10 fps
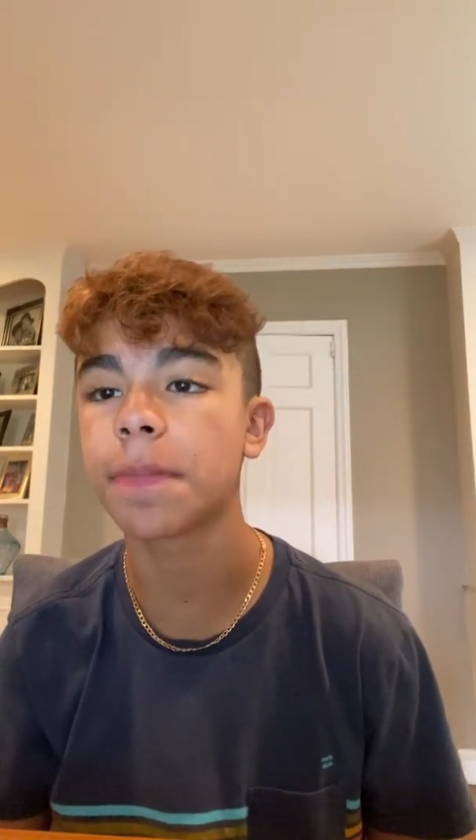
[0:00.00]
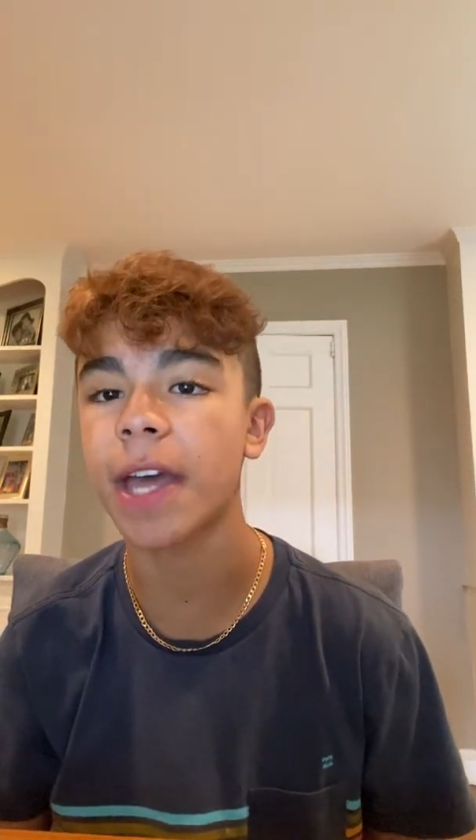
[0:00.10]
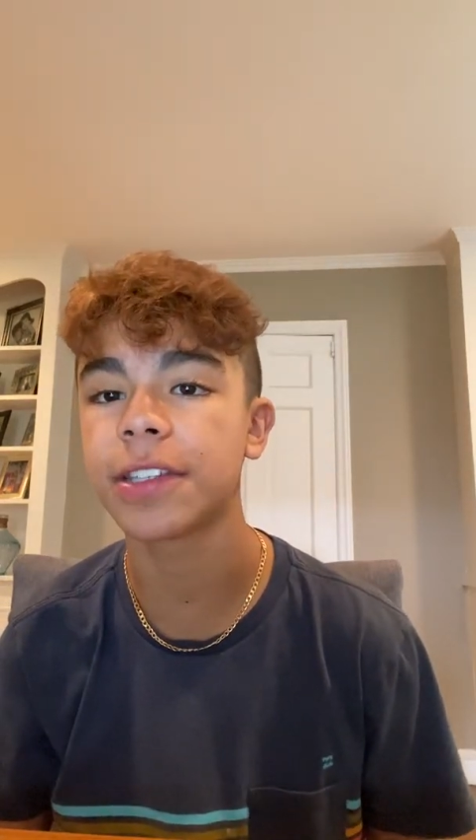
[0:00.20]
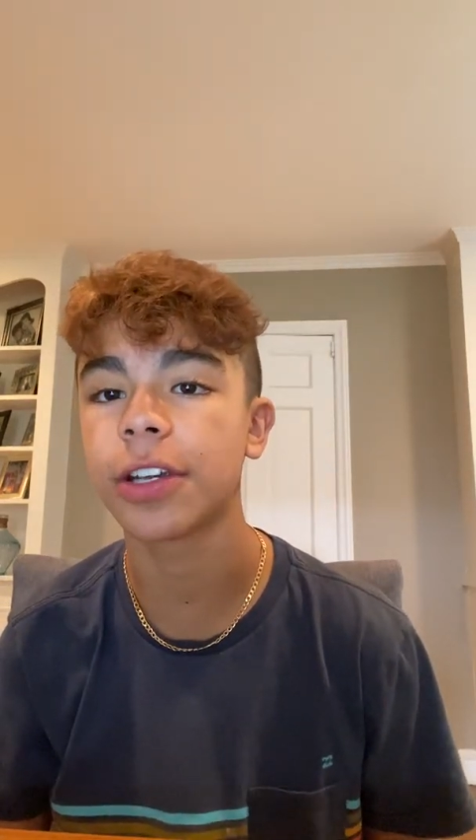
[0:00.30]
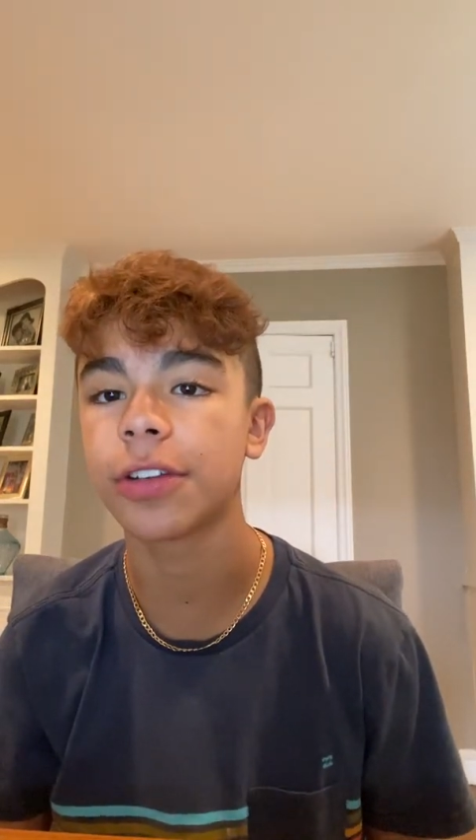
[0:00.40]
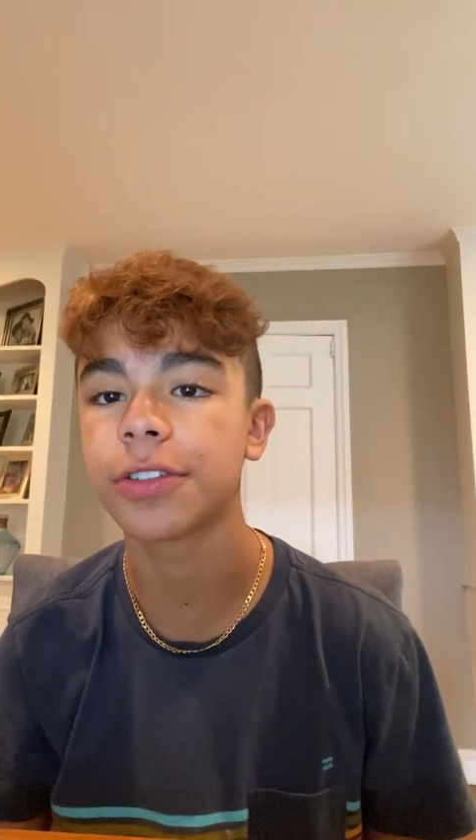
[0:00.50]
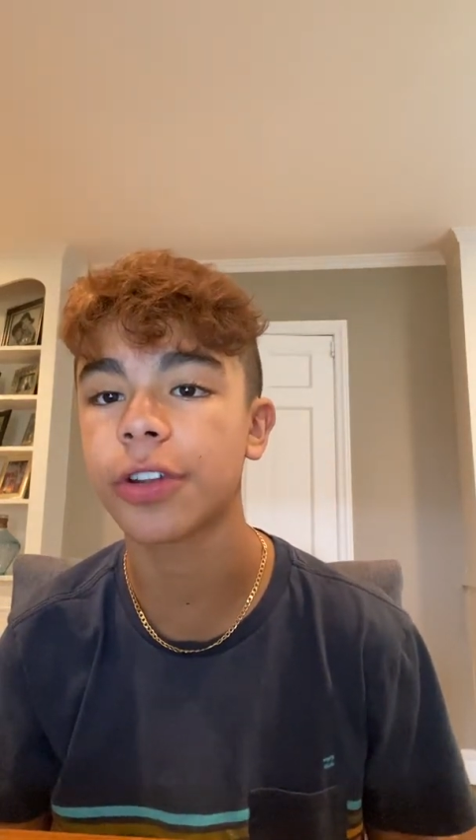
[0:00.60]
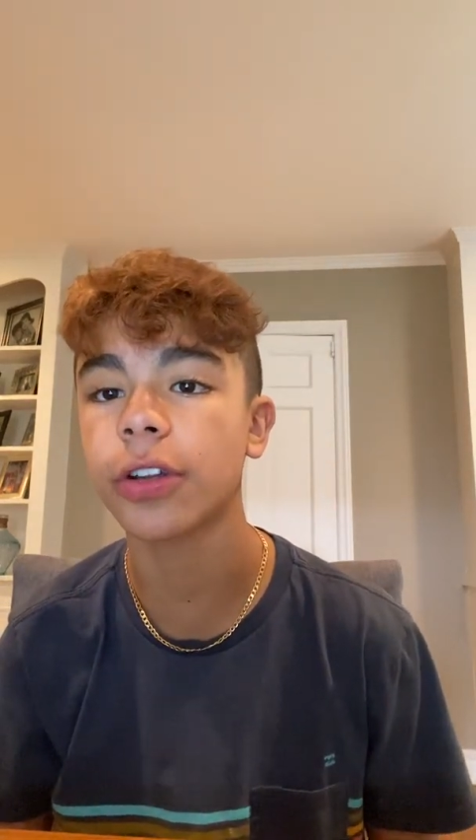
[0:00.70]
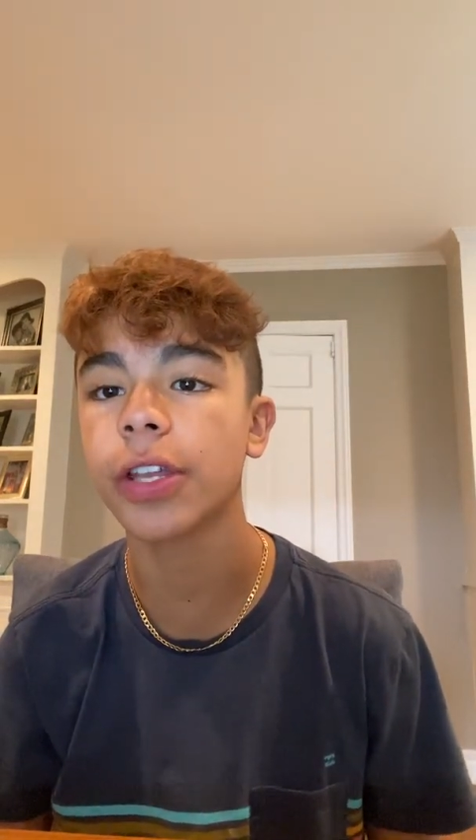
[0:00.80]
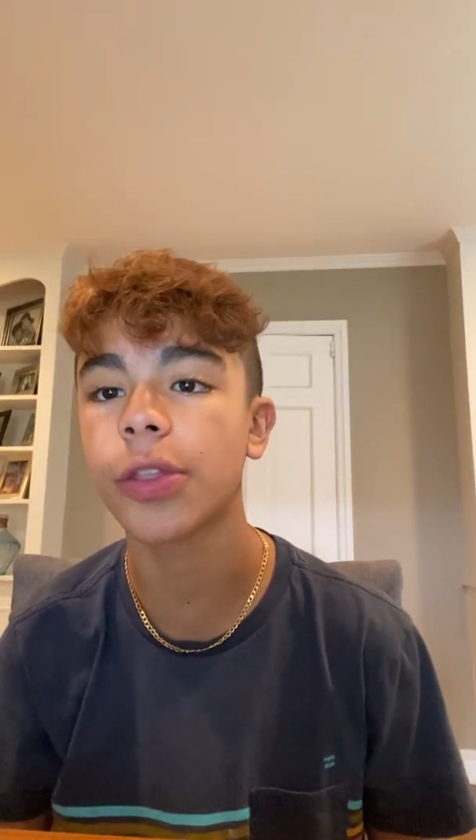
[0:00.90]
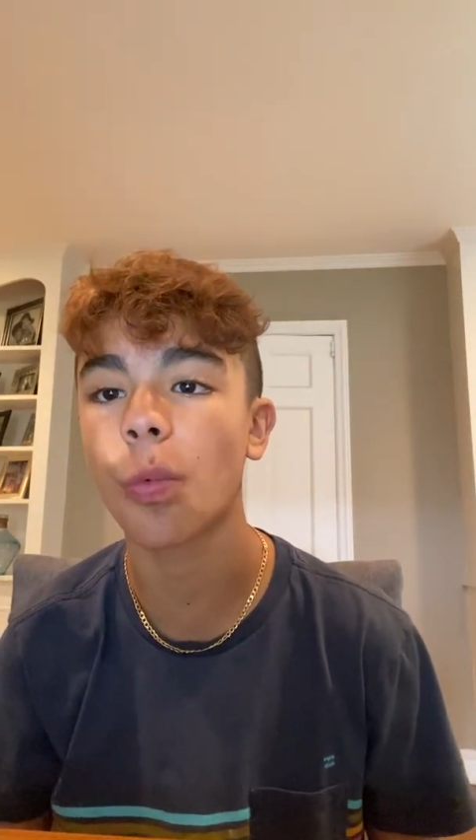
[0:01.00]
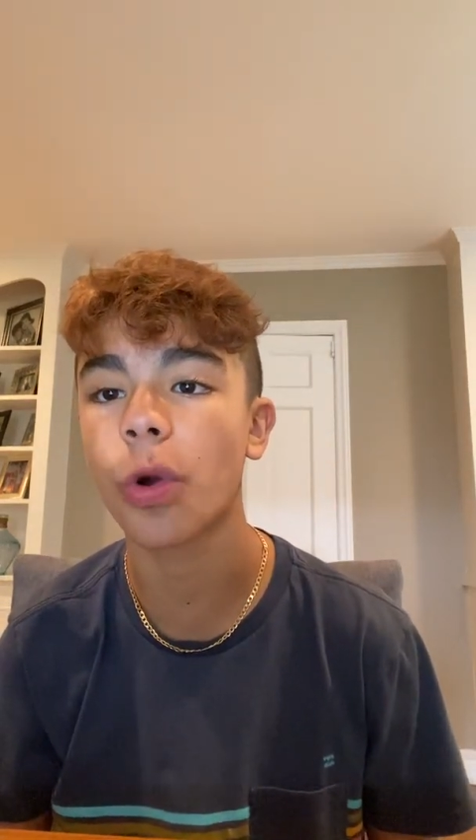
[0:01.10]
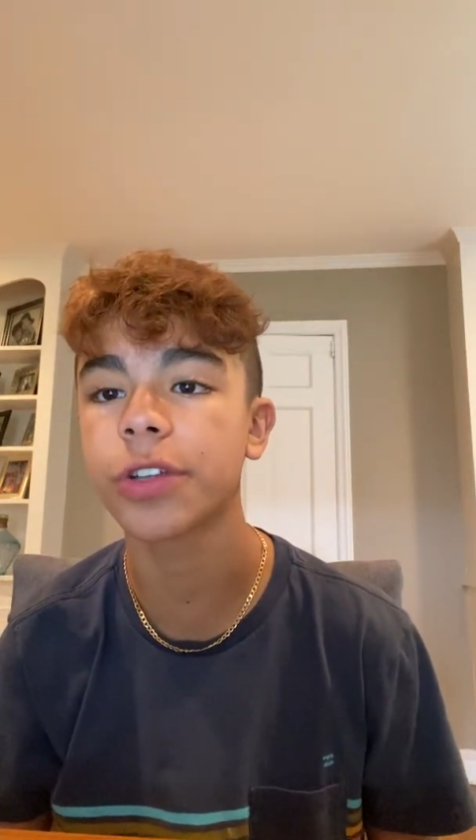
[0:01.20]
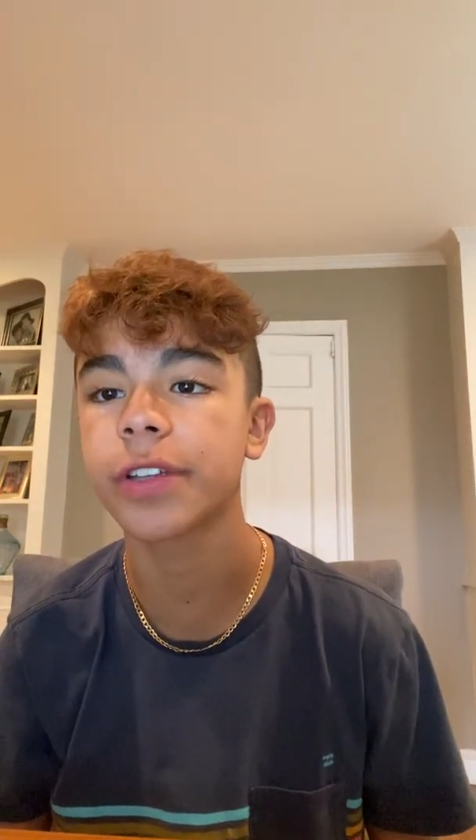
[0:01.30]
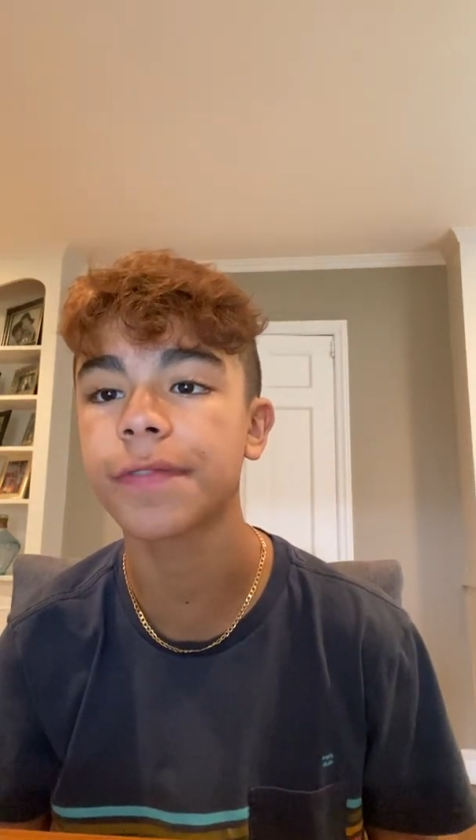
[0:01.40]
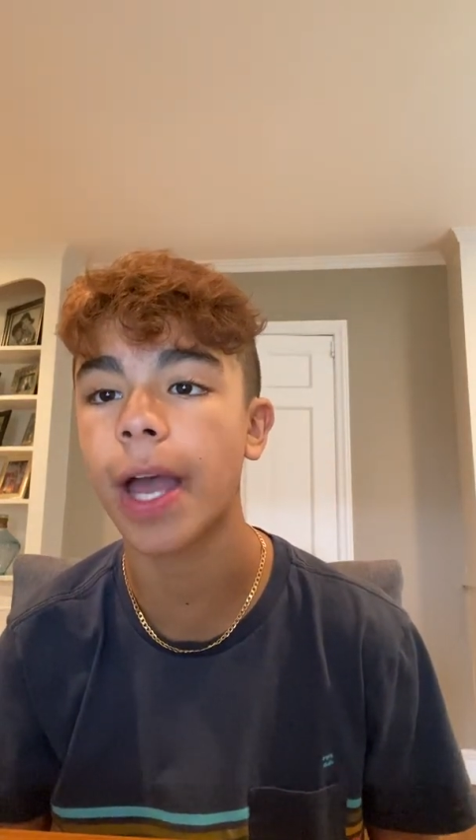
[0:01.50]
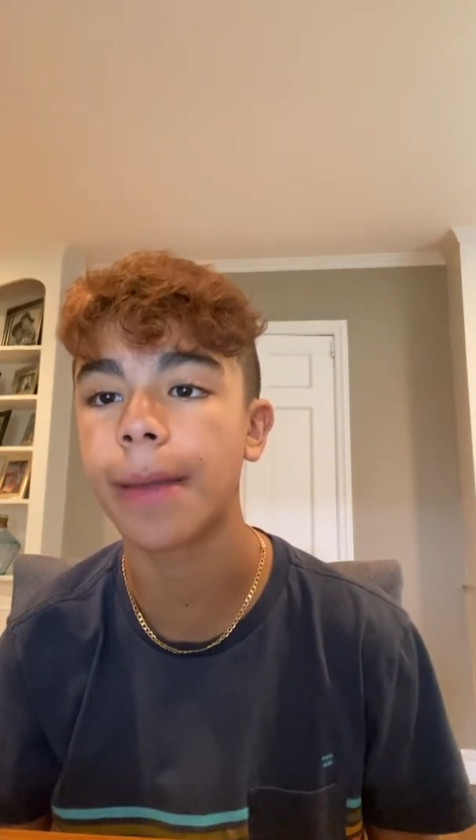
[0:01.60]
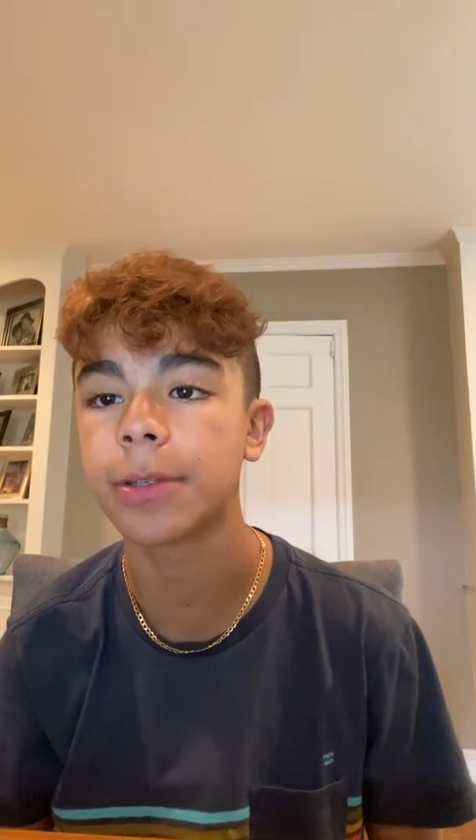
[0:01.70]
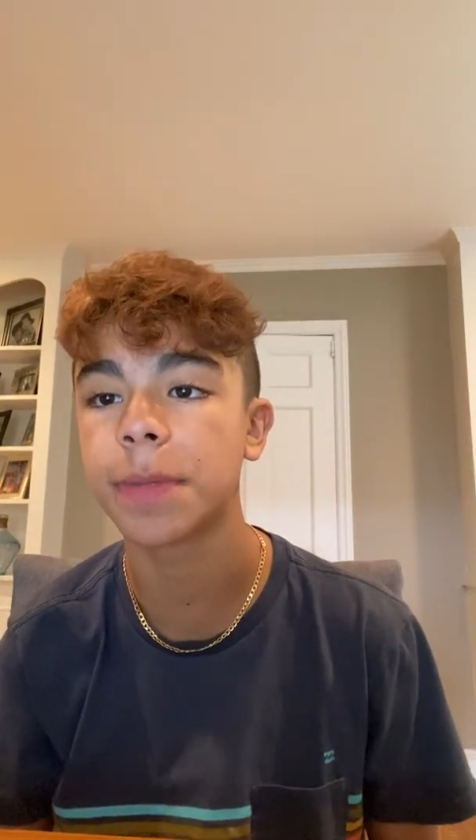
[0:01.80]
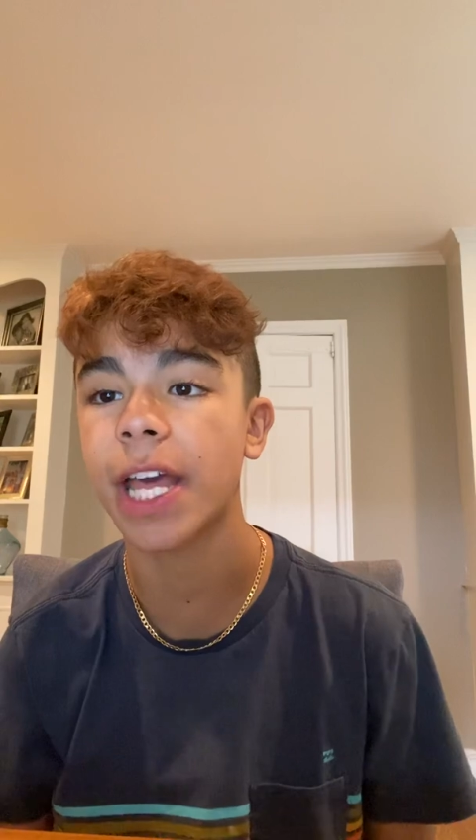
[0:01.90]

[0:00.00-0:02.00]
this past year is certainly the worst of times,